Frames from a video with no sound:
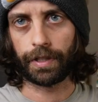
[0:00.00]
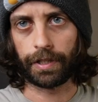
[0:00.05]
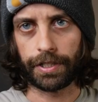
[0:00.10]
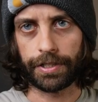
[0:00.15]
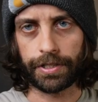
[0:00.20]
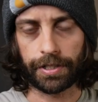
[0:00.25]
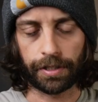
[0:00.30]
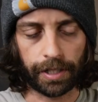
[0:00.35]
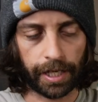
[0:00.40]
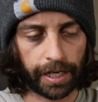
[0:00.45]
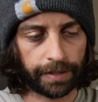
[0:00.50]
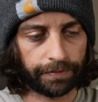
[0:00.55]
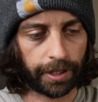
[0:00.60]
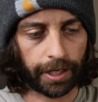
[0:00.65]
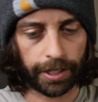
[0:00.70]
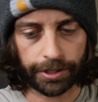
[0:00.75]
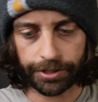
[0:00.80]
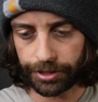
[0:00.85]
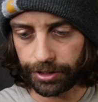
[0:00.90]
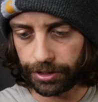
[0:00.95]
It's a live
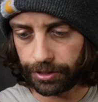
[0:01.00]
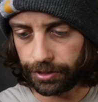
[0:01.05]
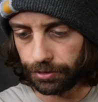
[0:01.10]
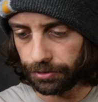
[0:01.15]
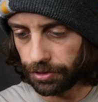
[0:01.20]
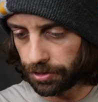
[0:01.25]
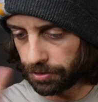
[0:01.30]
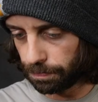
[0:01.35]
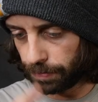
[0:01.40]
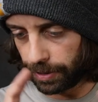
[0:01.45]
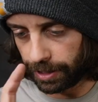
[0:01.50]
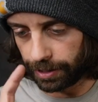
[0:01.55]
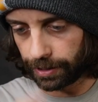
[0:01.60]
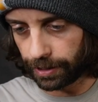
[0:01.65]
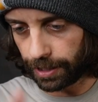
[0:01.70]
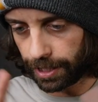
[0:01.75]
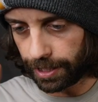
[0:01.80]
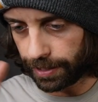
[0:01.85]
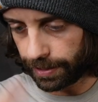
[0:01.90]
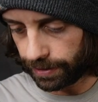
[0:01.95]
auction. You just bid
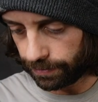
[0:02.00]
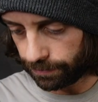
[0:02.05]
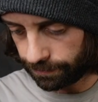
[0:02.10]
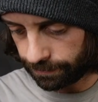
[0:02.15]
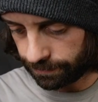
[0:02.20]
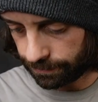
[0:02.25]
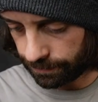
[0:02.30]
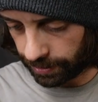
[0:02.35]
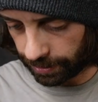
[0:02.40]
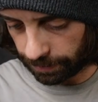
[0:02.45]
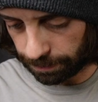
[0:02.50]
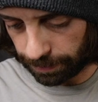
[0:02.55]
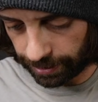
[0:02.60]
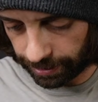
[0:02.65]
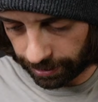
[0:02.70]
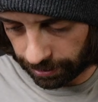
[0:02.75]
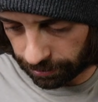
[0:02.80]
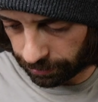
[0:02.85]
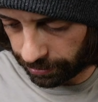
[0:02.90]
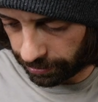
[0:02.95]
live, like
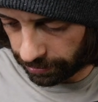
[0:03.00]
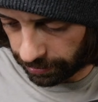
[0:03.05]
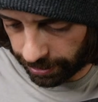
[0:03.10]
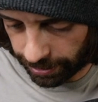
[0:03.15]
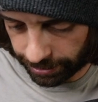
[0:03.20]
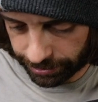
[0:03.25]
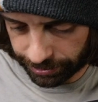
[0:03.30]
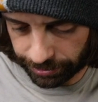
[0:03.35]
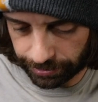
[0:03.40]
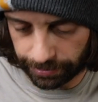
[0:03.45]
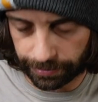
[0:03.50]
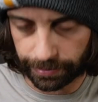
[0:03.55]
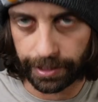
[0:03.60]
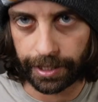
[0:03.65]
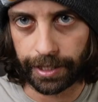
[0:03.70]
being in a real auction.